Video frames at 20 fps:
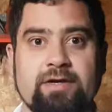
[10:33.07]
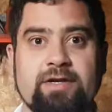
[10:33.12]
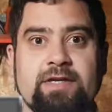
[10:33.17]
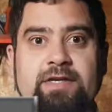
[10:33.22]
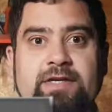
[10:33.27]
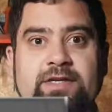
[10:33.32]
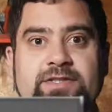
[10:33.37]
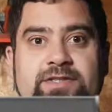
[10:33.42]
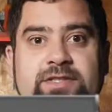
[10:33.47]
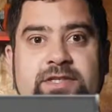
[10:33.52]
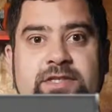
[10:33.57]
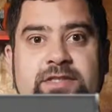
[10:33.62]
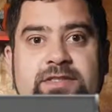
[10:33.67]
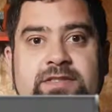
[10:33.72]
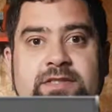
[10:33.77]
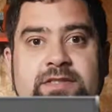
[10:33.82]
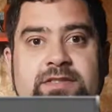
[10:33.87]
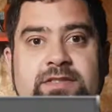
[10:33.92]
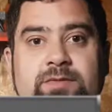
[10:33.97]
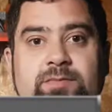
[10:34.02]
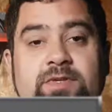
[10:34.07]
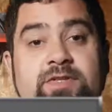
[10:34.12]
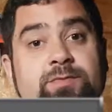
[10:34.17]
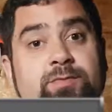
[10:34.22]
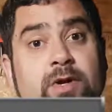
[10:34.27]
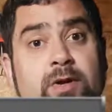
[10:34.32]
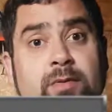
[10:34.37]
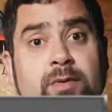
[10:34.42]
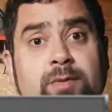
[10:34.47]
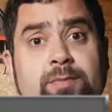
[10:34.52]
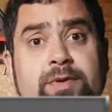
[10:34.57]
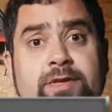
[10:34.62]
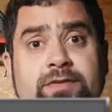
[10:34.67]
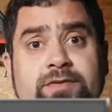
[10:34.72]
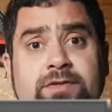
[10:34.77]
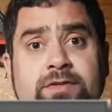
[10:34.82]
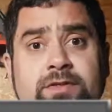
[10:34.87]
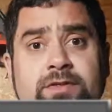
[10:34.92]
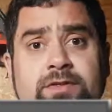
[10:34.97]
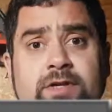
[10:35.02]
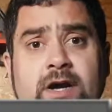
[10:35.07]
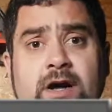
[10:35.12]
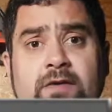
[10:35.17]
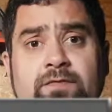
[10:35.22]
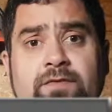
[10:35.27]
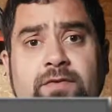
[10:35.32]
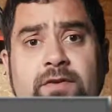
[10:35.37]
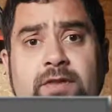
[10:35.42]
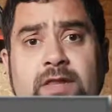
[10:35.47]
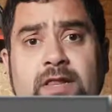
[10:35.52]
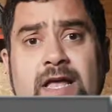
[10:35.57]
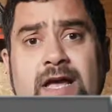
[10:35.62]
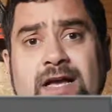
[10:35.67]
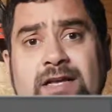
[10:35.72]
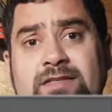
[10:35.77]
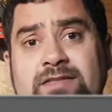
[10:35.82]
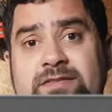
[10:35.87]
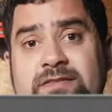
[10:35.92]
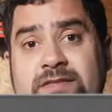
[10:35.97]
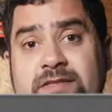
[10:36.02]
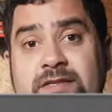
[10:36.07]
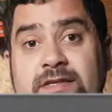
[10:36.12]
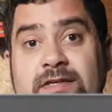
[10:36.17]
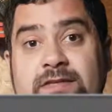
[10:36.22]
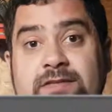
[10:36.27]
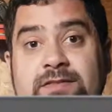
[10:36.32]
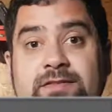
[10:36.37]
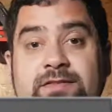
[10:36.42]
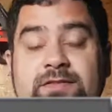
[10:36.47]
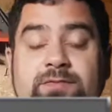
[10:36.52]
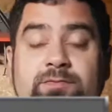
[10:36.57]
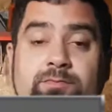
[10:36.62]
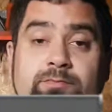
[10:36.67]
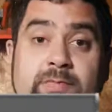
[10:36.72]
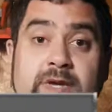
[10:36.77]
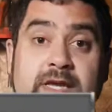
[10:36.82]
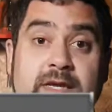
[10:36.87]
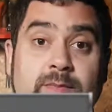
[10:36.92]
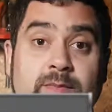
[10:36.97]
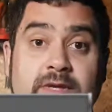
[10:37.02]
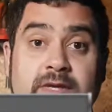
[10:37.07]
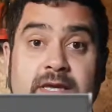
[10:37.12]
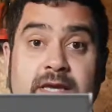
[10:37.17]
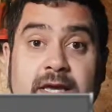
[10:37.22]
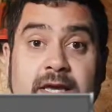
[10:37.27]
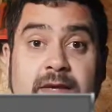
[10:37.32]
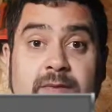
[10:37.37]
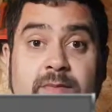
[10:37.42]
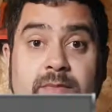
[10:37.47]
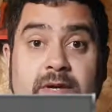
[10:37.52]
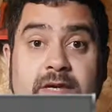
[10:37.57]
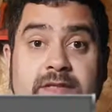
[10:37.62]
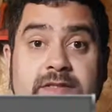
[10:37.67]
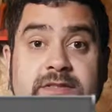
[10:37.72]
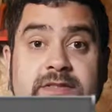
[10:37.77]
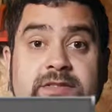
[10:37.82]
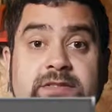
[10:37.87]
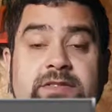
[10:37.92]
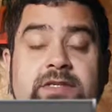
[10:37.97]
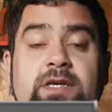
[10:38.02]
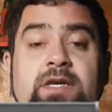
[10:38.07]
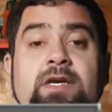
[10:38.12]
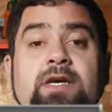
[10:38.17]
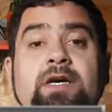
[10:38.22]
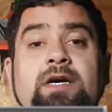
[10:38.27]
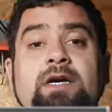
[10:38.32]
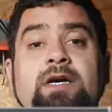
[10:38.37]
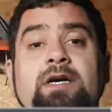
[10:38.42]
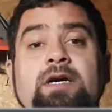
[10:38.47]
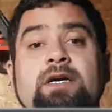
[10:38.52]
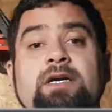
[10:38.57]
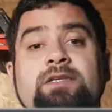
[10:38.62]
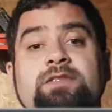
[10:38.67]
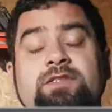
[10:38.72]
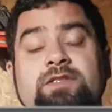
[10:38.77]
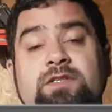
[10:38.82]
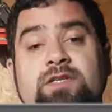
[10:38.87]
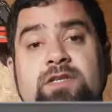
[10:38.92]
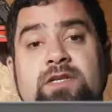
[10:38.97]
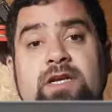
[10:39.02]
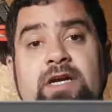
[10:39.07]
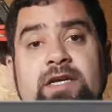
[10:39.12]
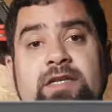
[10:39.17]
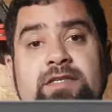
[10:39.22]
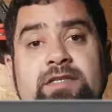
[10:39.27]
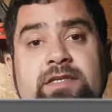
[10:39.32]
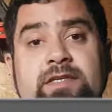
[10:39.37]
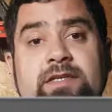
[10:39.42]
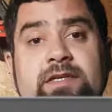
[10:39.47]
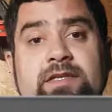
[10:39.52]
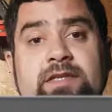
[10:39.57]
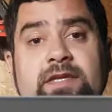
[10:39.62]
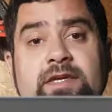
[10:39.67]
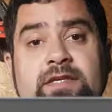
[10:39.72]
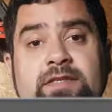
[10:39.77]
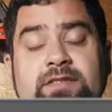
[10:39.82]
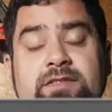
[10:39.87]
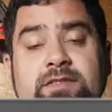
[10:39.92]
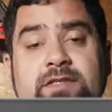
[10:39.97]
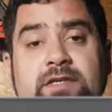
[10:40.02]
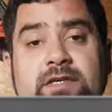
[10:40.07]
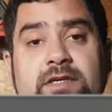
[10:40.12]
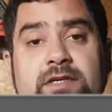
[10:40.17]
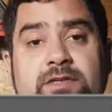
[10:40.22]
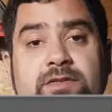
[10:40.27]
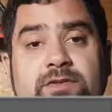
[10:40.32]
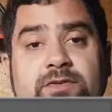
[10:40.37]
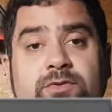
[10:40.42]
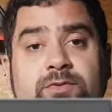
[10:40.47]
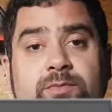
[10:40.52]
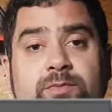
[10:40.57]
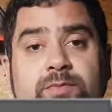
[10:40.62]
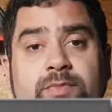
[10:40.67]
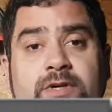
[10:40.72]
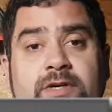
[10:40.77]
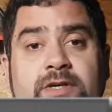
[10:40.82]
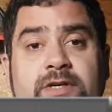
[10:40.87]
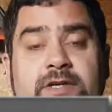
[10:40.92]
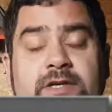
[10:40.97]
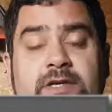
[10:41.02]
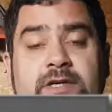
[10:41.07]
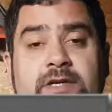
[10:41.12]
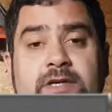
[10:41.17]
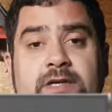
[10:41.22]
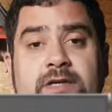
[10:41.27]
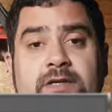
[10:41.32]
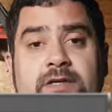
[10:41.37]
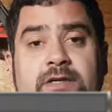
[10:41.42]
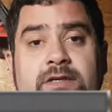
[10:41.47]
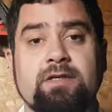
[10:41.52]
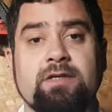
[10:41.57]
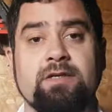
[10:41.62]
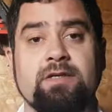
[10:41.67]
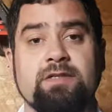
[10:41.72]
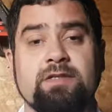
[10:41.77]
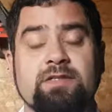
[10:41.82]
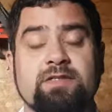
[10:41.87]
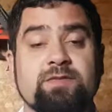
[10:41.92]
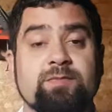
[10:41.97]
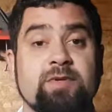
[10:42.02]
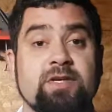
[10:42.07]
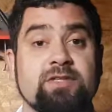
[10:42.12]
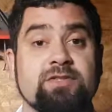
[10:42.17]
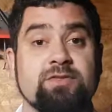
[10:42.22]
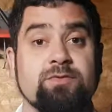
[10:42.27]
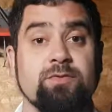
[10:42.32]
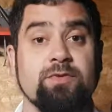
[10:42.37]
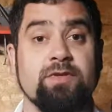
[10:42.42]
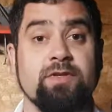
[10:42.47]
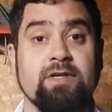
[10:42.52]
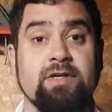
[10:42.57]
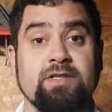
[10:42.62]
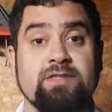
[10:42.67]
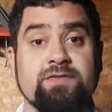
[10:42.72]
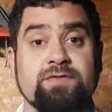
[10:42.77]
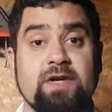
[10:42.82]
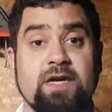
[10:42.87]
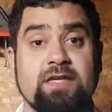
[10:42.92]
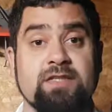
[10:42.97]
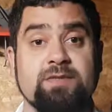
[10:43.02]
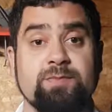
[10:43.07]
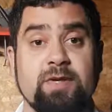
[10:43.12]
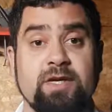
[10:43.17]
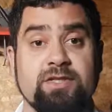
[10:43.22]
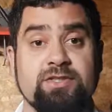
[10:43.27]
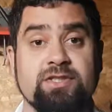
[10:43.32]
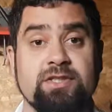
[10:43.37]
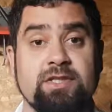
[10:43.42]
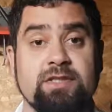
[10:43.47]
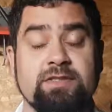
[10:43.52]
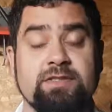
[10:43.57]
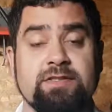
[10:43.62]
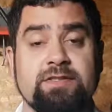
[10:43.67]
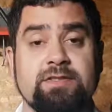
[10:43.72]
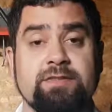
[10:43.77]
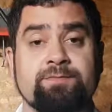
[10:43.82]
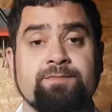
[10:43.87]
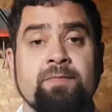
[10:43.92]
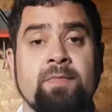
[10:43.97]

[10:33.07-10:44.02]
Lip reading: conditioning system, it's probably been turned off for the last 6, maybe 8 months. It's a good idea that you book an inspection with an HVAC specialist.